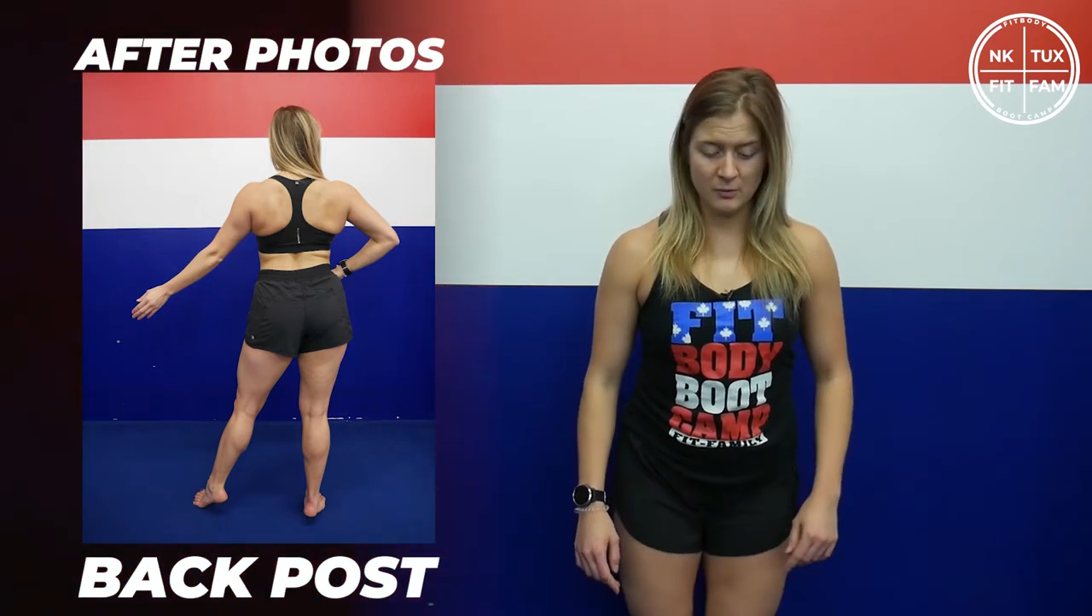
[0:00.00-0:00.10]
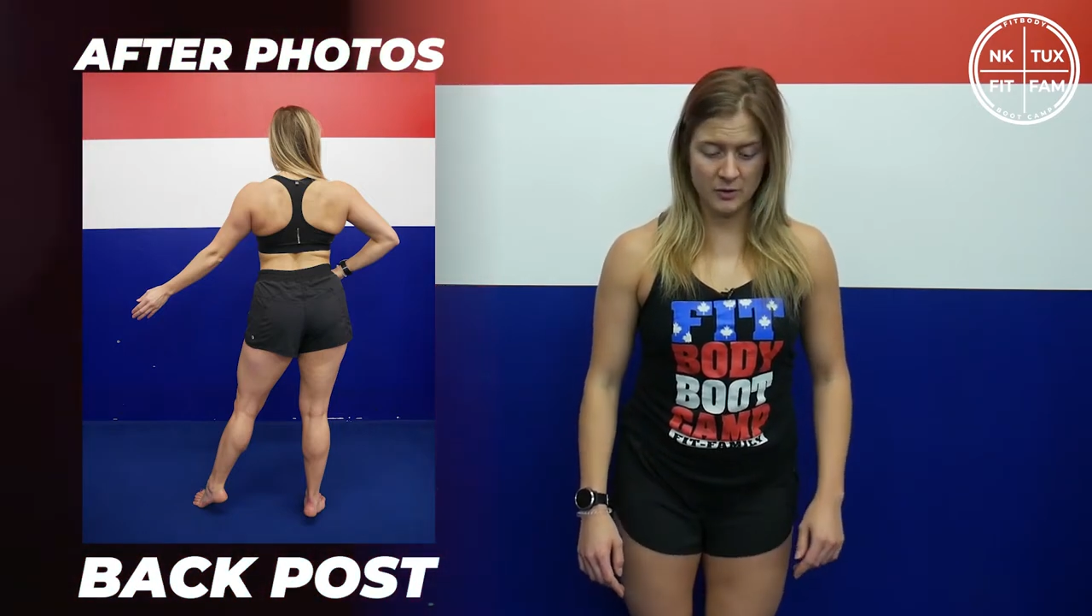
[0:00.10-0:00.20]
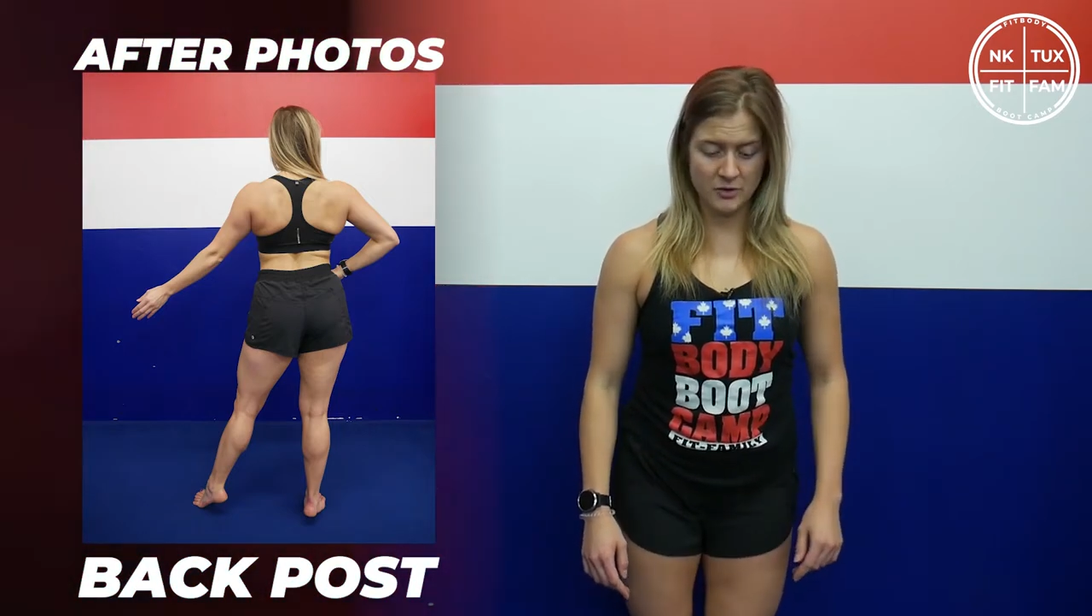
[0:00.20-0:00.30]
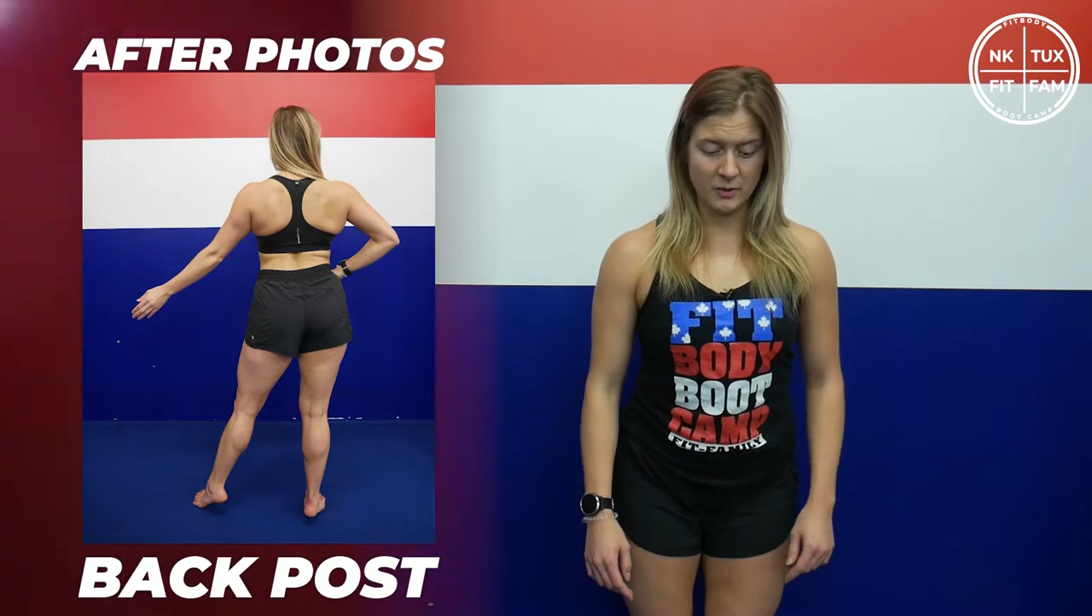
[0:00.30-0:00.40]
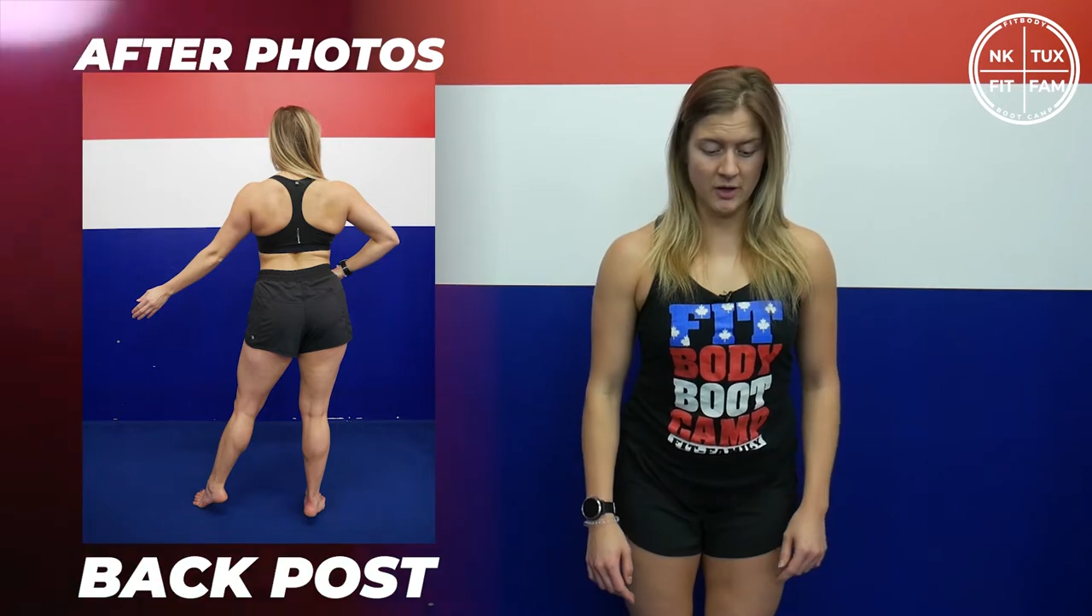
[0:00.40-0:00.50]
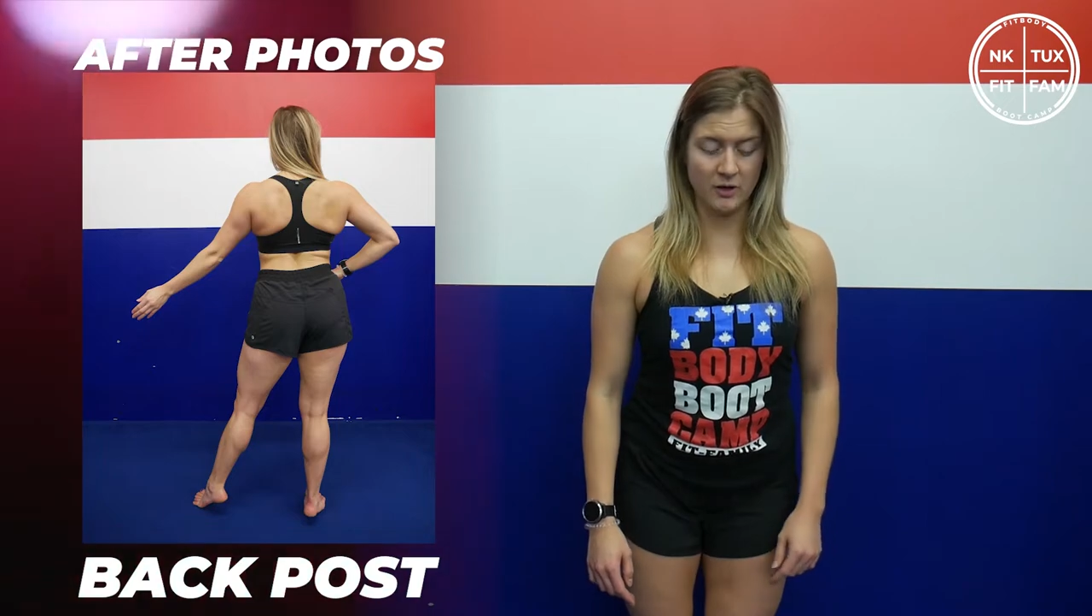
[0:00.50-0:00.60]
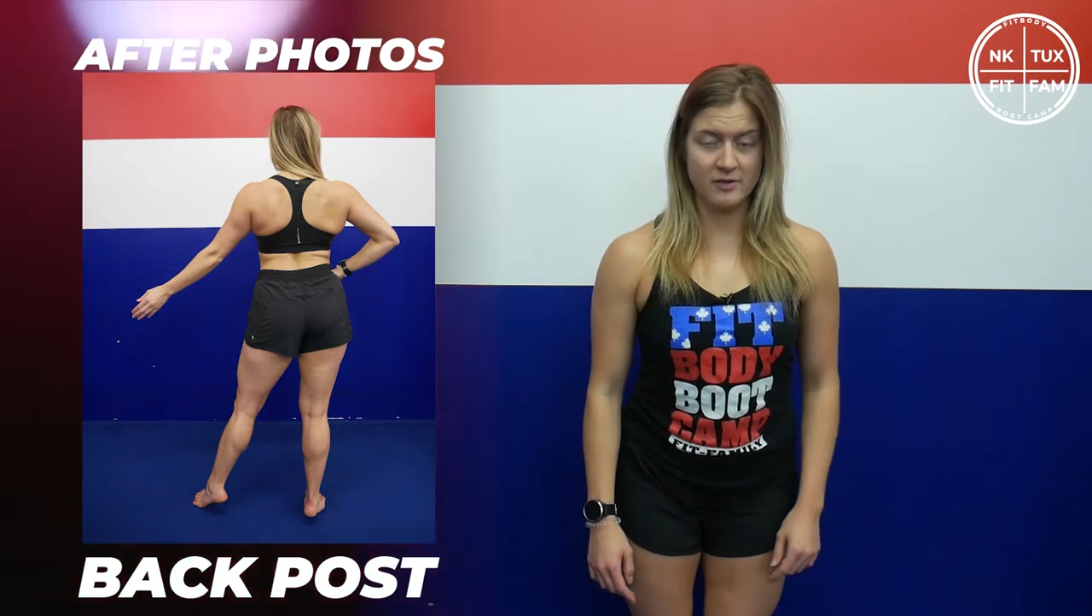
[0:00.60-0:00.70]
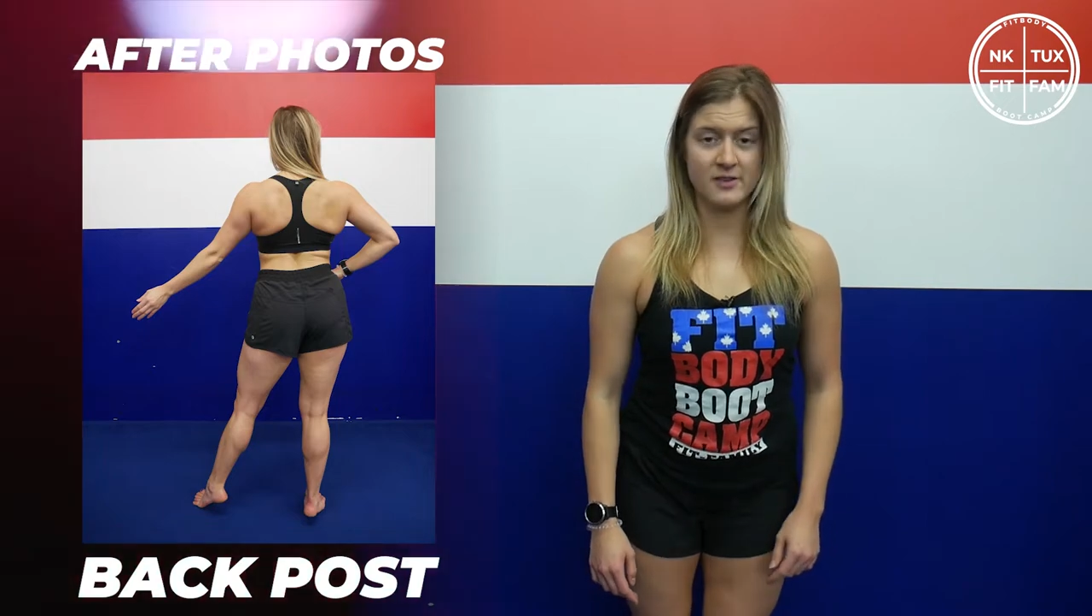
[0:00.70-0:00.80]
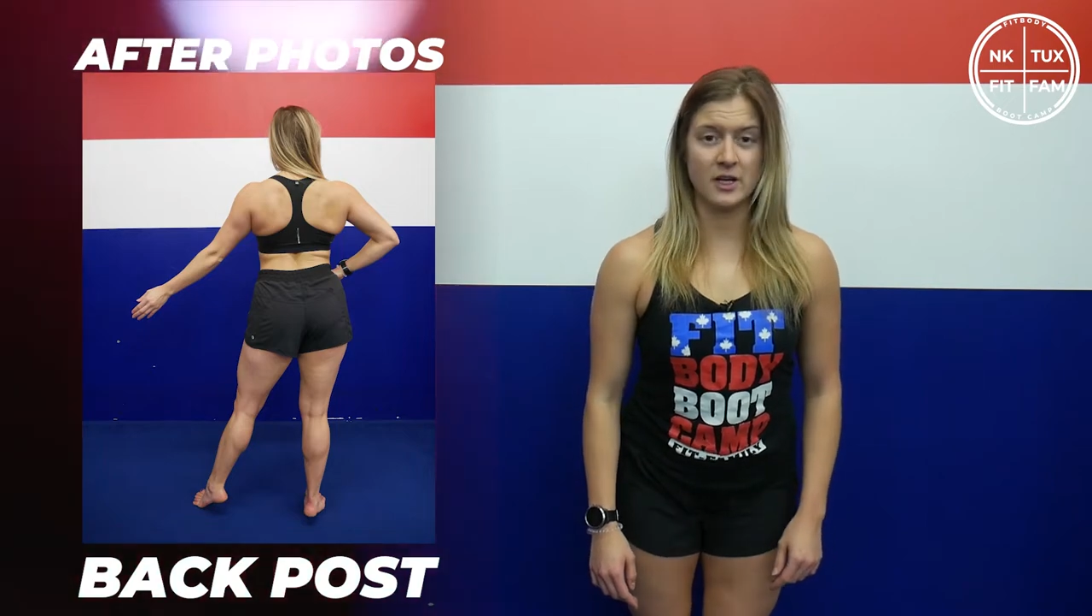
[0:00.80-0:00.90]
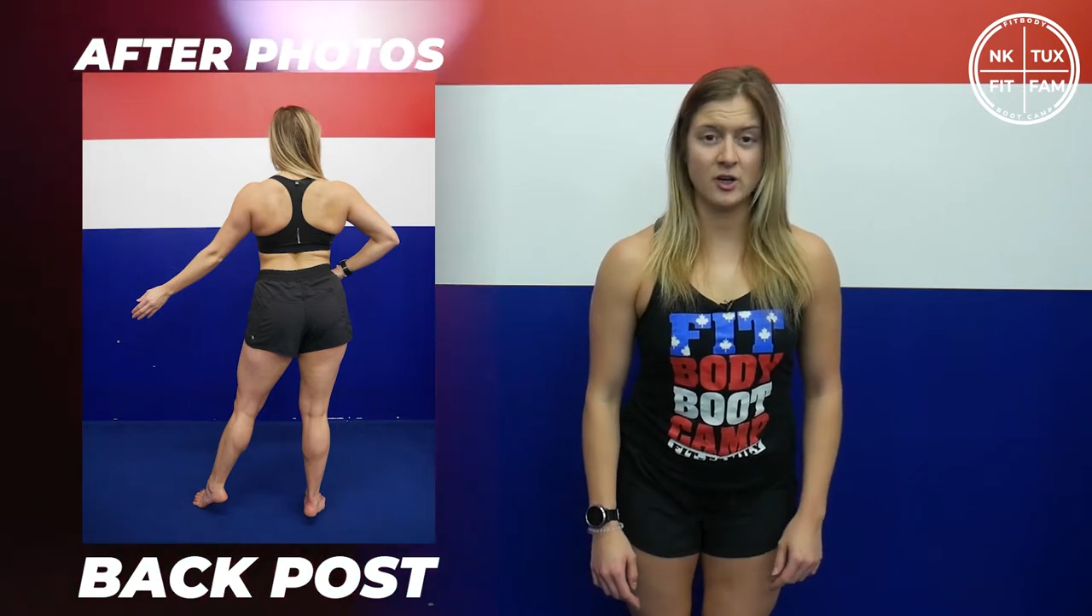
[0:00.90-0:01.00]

what you wanna do is stick